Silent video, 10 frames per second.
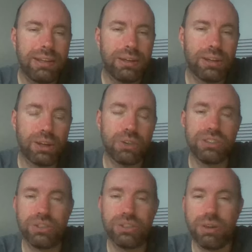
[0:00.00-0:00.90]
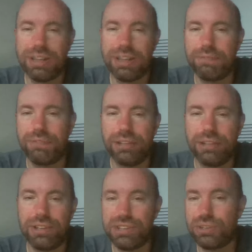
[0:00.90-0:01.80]
And it goes into our temp file that
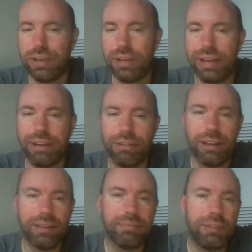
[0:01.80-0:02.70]
is OK, right?